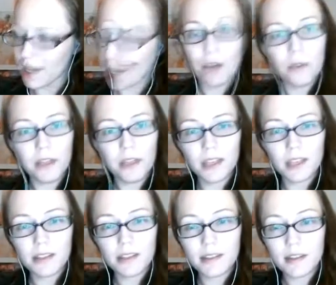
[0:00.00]
I don't think
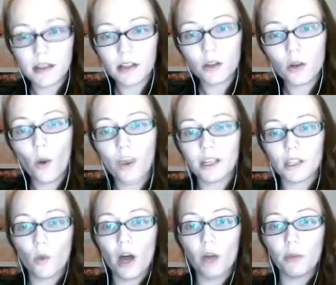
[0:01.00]
it's stuck quite as
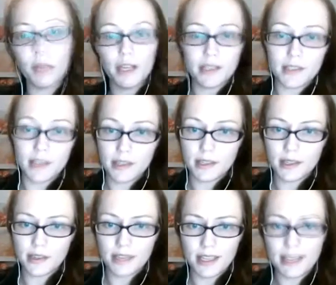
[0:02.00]
well because this
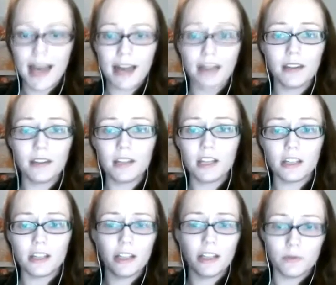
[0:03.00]
is a satin
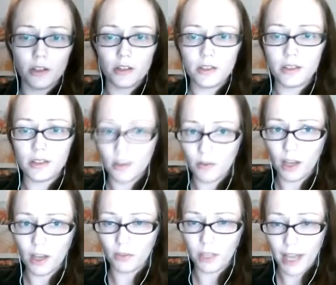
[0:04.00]
interior versus a
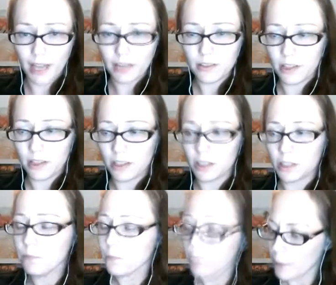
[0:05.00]
velvet
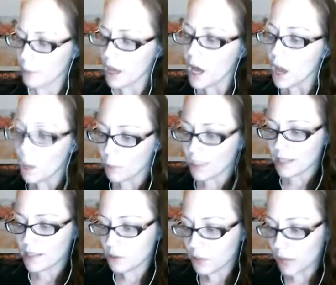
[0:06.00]
exterior. But it
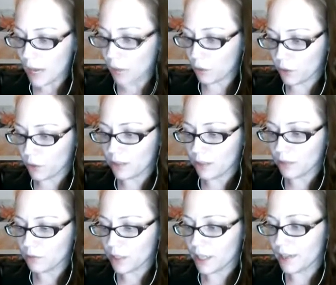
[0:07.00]
still came out really
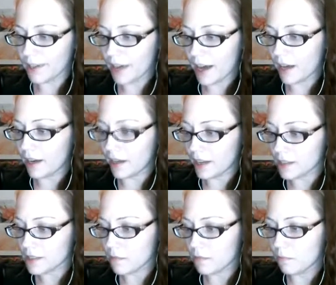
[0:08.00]
lovely, and it got a
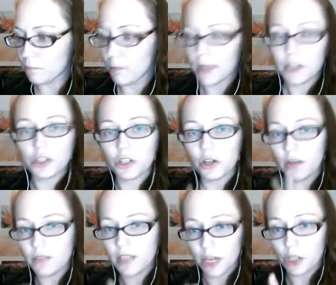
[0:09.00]
nice mixture of
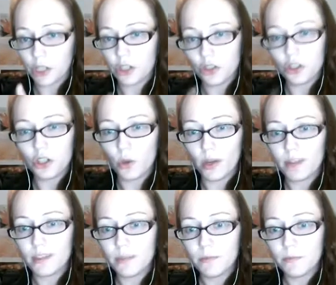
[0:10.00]
texture to
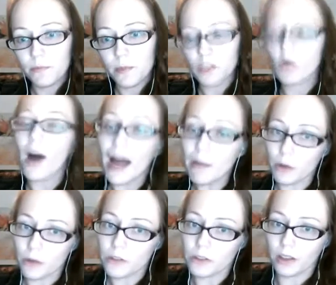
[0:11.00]
it. So I
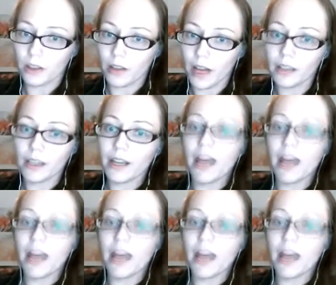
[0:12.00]
personally like it.